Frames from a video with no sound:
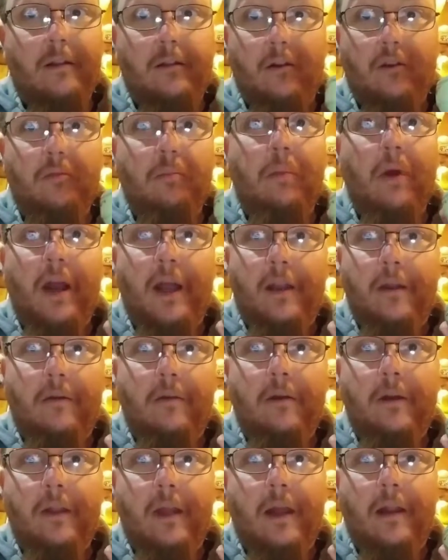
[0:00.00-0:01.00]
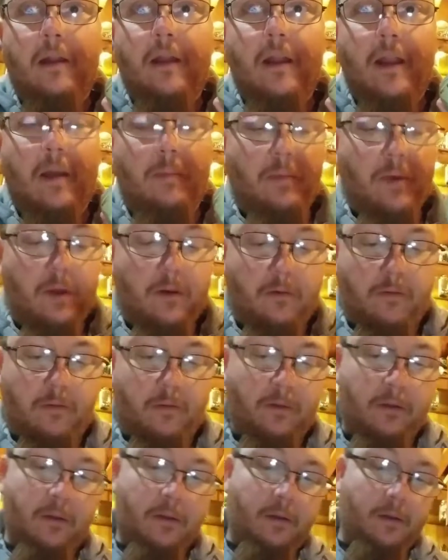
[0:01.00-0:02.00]
looks brand new. Look at that. Isn't that
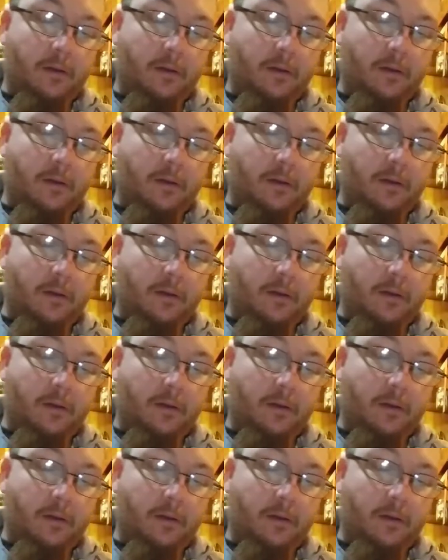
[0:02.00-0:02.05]
beautiful?